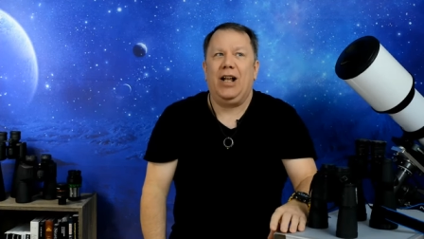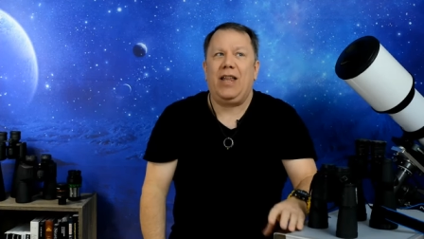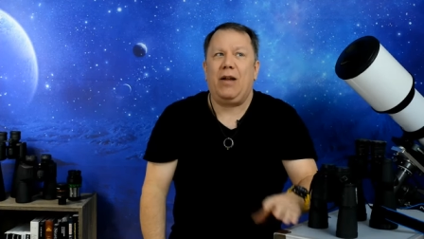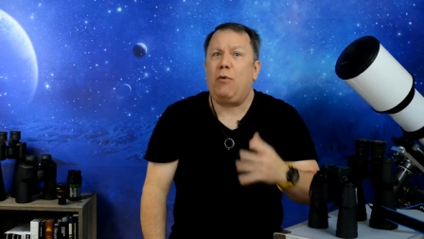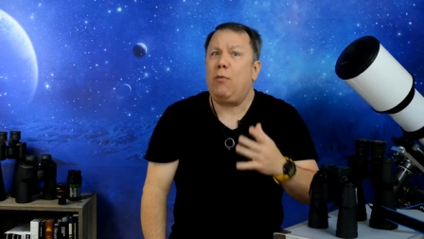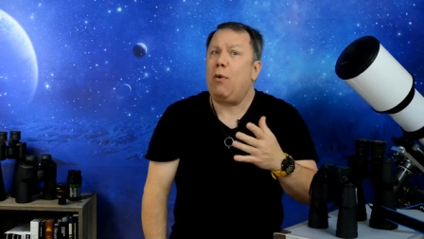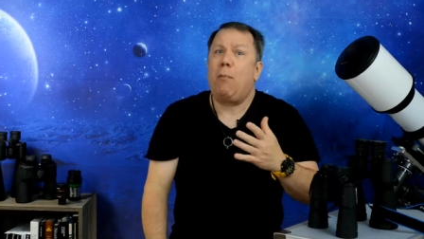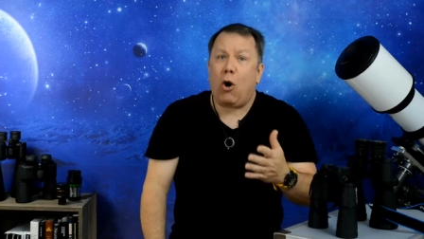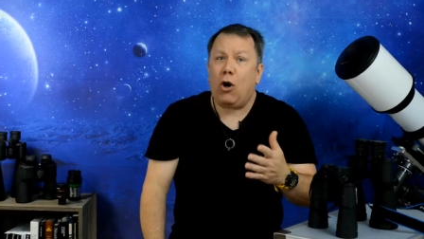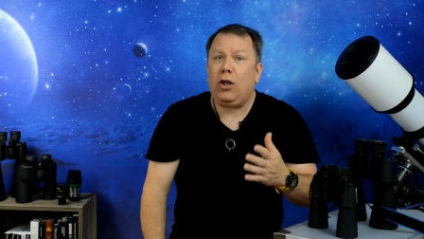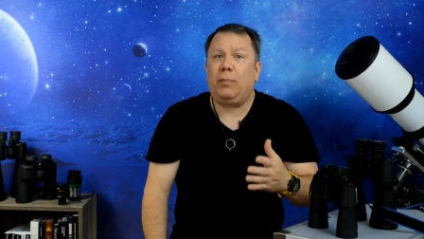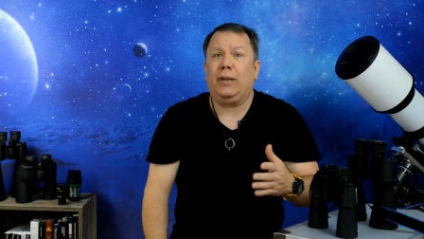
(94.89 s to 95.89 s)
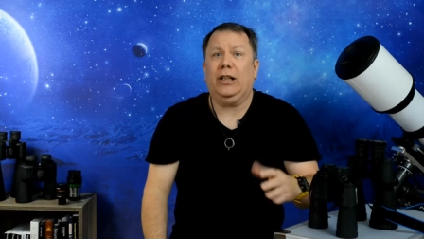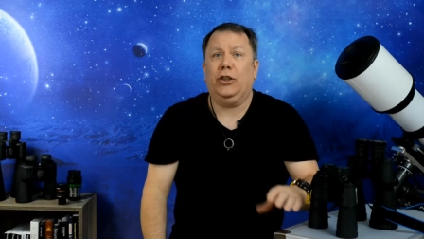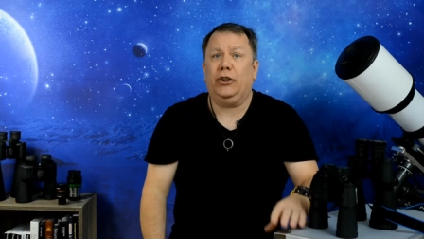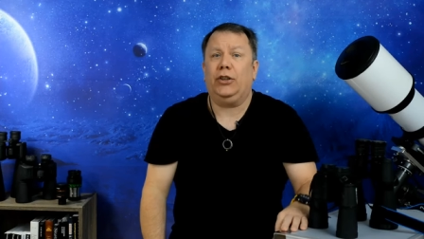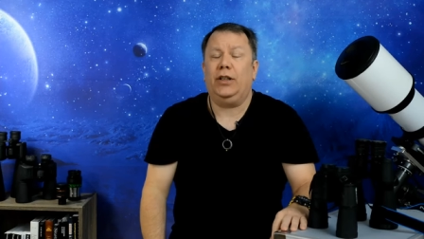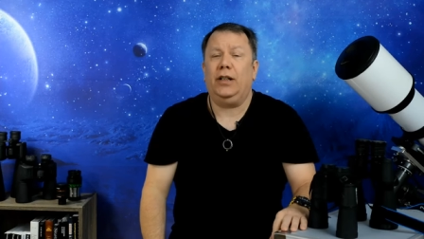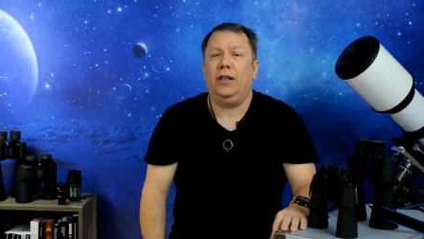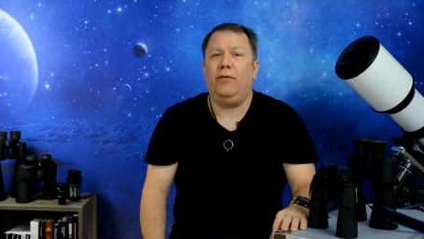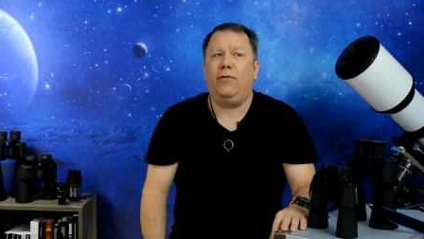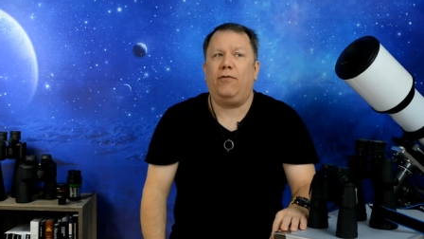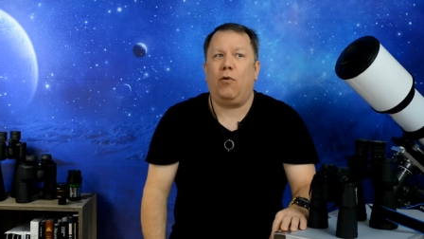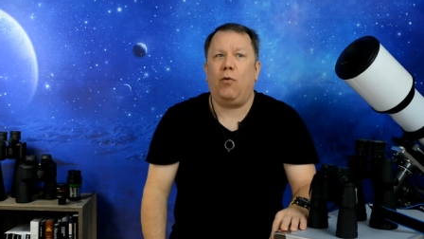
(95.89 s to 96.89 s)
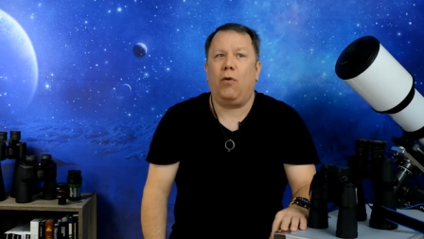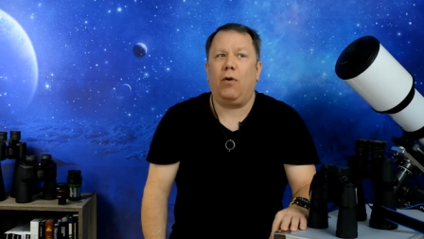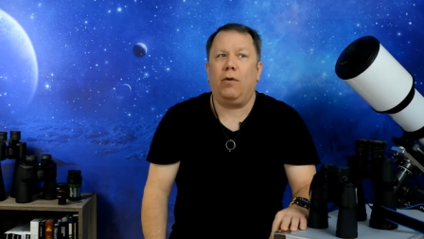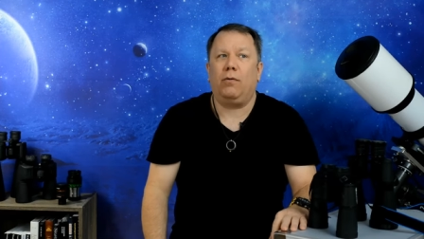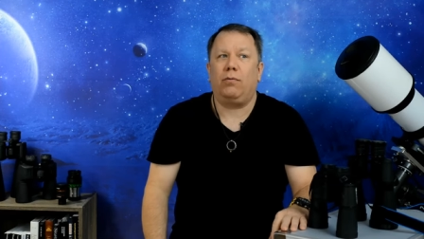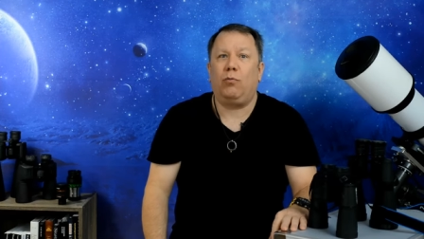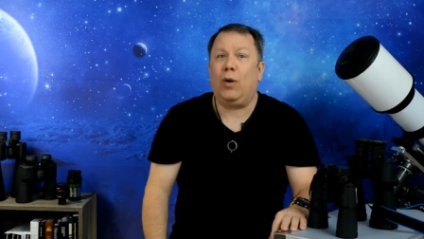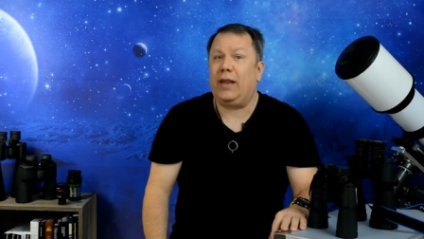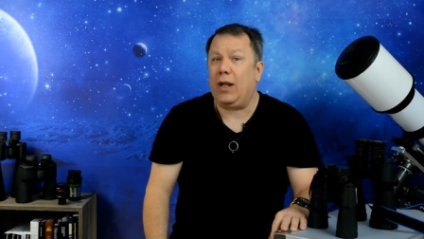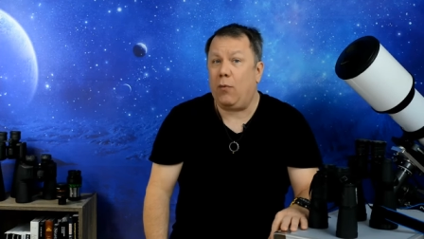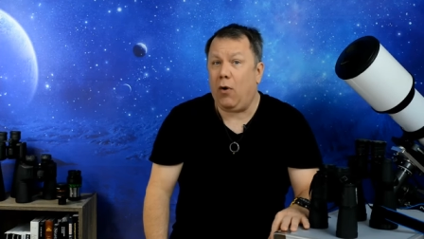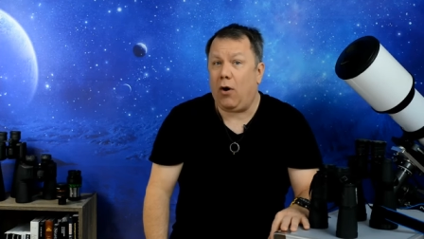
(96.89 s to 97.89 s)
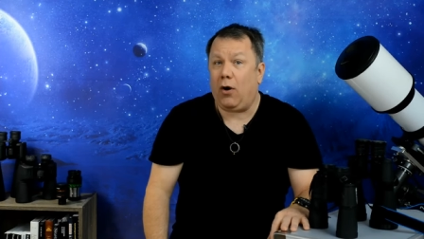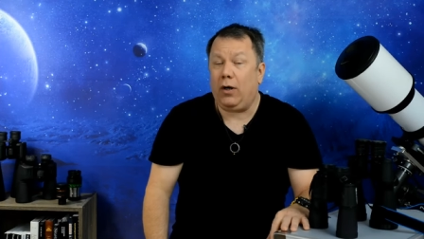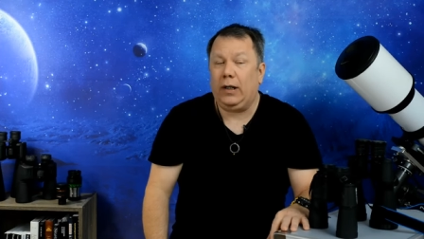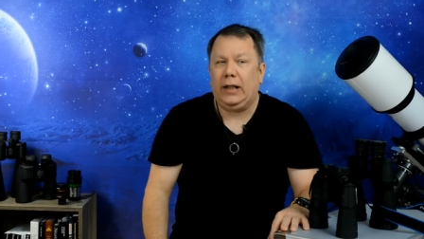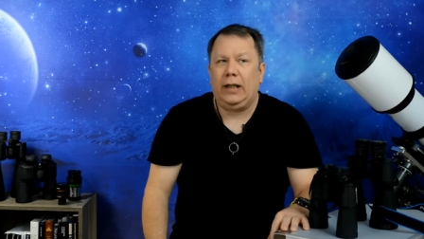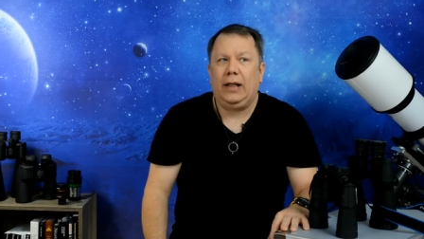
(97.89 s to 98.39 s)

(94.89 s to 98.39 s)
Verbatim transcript: They were remarkably good for what they were,